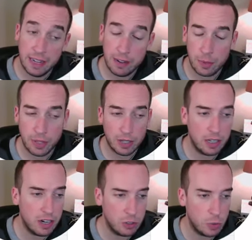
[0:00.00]
They did a really
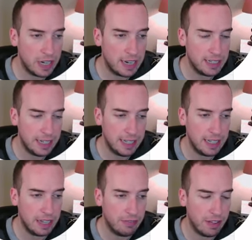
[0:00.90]
good year in
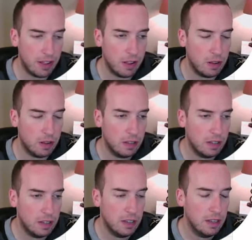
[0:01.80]
2019, then they
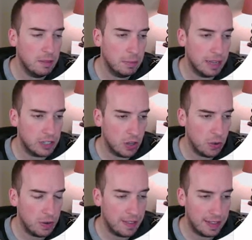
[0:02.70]
fell,
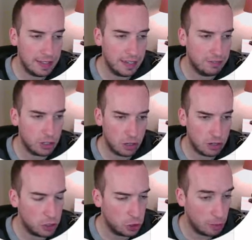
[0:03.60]
plateaued, and then they've
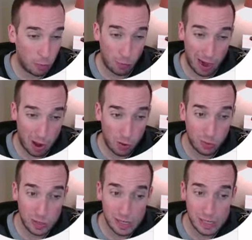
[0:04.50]
turned the ship
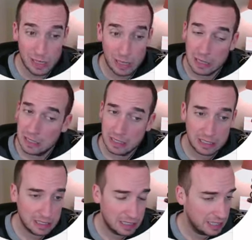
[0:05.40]
around,
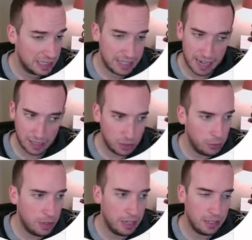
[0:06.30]

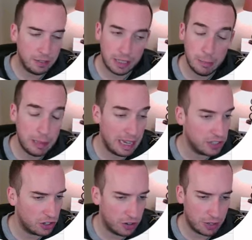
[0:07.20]
diluting,
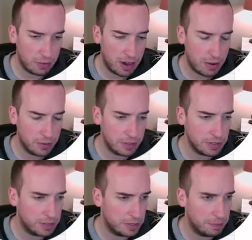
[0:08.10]
EPS turning
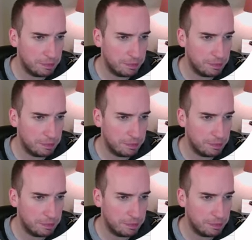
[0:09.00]
around.